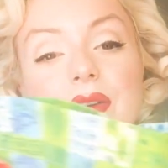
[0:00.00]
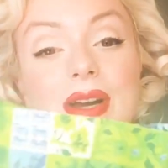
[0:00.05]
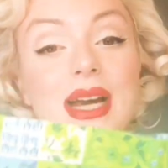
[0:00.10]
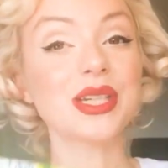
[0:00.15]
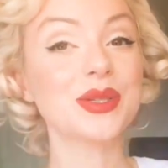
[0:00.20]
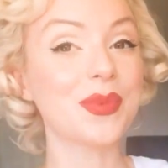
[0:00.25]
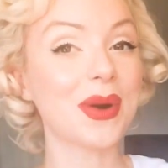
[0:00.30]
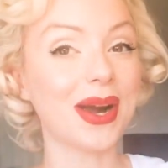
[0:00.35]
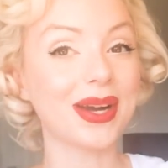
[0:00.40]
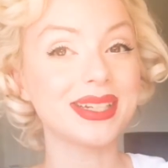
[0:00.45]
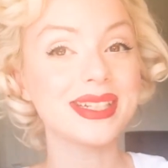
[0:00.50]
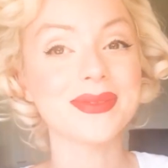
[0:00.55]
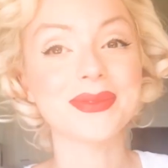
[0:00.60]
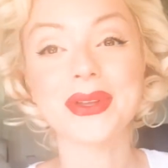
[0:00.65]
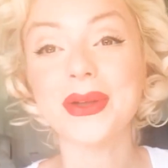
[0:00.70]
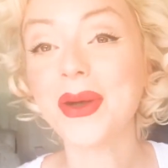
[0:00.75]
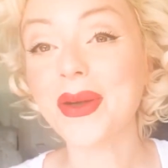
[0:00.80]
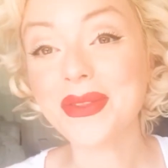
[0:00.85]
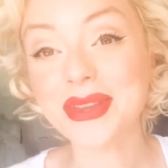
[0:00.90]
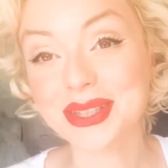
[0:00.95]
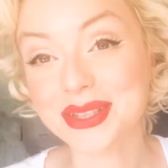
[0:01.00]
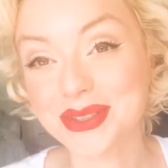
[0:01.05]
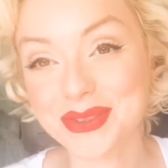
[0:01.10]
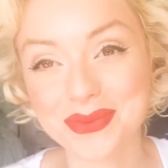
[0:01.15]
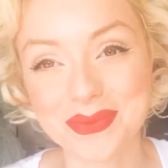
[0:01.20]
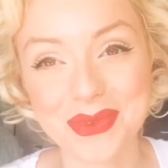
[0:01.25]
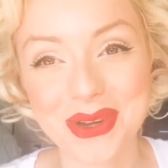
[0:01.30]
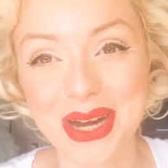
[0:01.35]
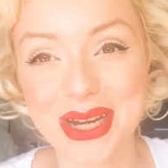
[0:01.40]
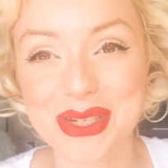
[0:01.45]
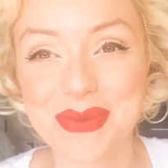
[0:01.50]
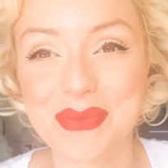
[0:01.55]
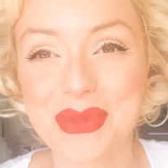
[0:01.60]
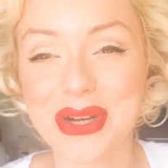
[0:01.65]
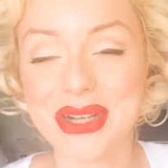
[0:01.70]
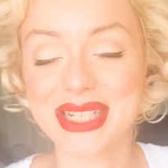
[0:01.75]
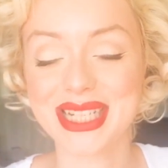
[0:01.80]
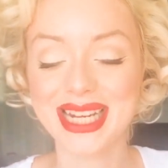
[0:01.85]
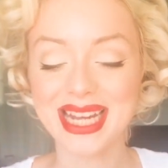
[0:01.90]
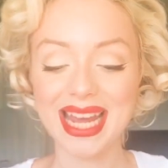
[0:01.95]
Crash Party. Well, all this is from Crash
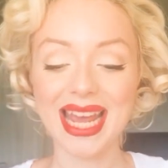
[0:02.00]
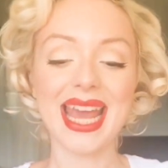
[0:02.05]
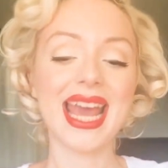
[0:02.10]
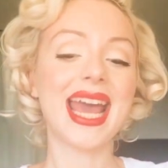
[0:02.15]
Party.